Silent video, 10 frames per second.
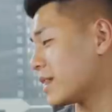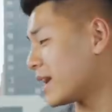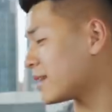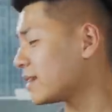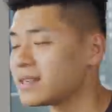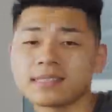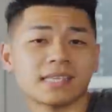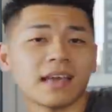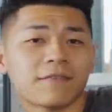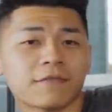then,
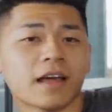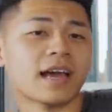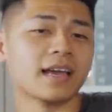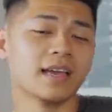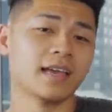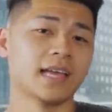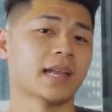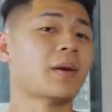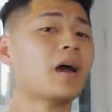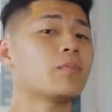stay fly, and
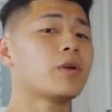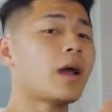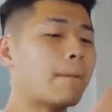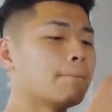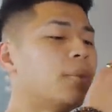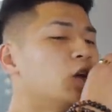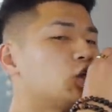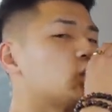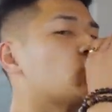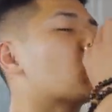I'm out, bruh.
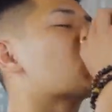Peace.